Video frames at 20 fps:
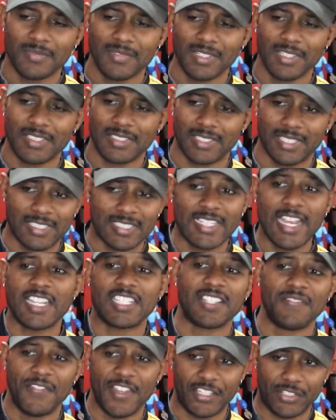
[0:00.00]

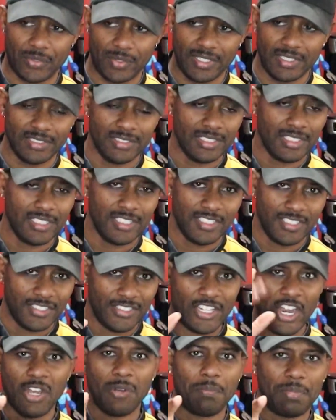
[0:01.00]
Success and victory.
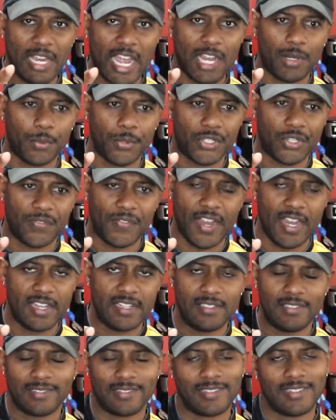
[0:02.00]
Don't block with your
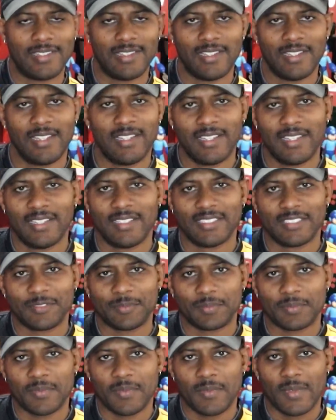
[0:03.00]
face.
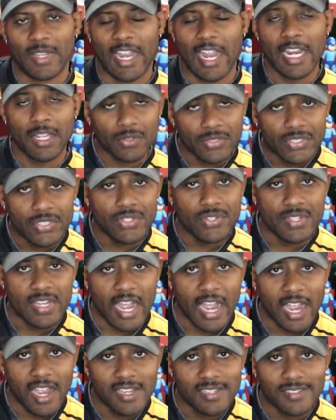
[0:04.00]
And I'll see you
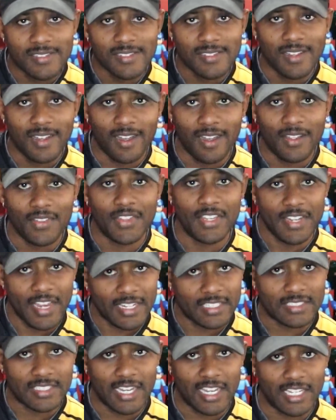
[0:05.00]
guys on the
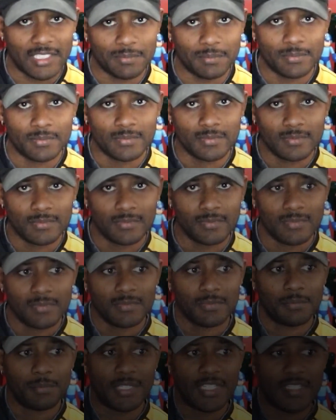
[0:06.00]
next time.
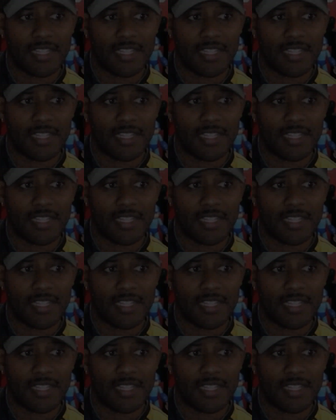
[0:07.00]
Peace